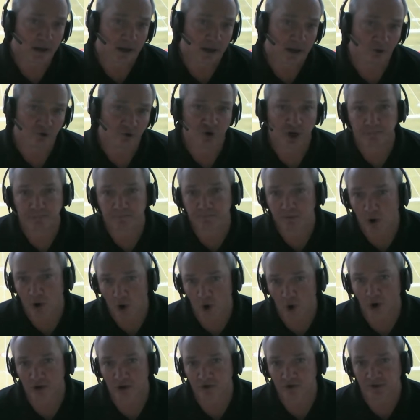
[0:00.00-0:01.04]
L.J.
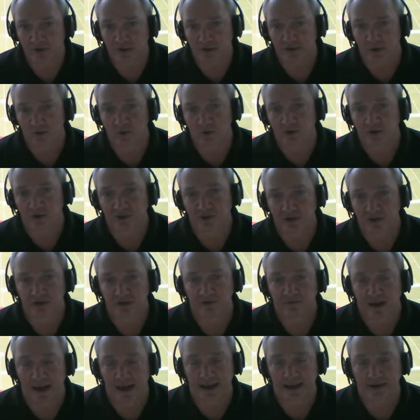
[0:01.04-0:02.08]
Park, seeing their
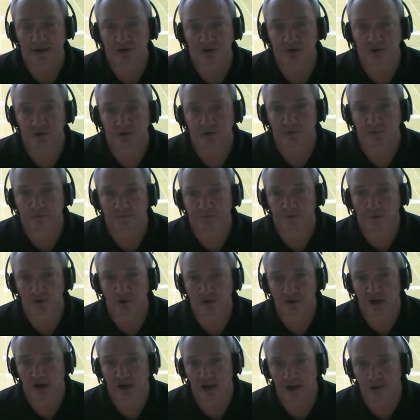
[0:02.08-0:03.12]
extensive actions for the
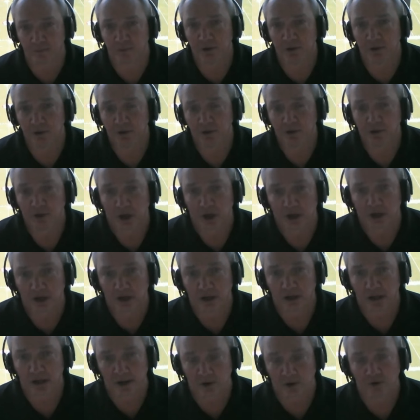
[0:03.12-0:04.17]
first time,
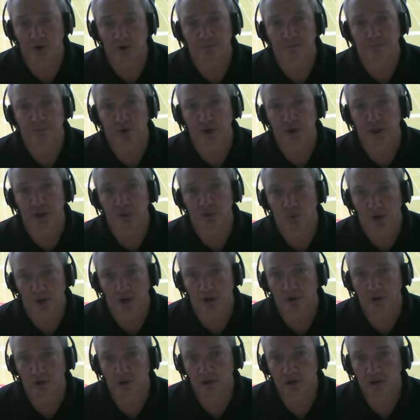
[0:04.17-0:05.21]
held up pretty
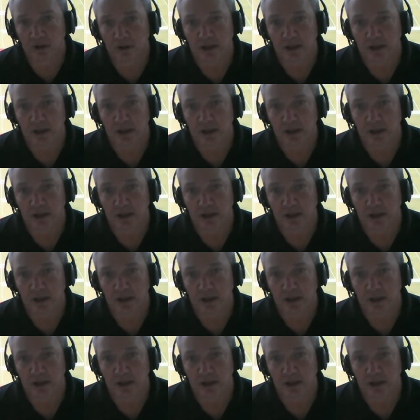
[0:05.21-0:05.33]
well.